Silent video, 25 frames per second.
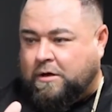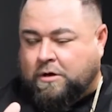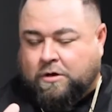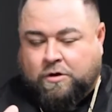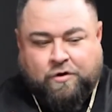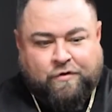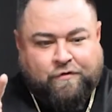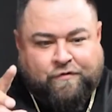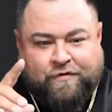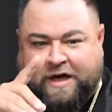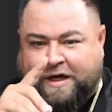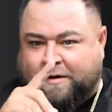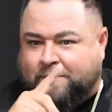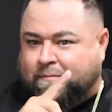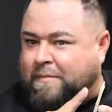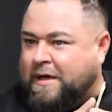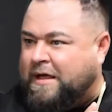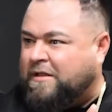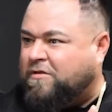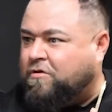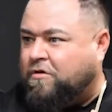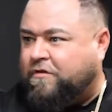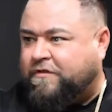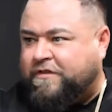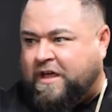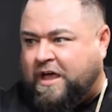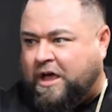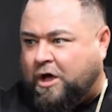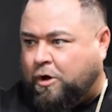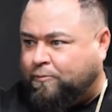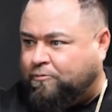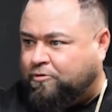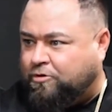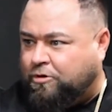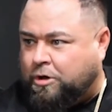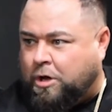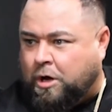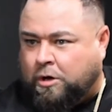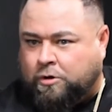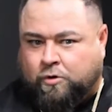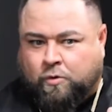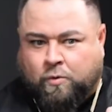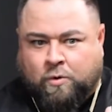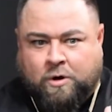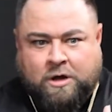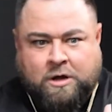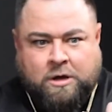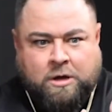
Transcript: You've had mentors that helped you along the way.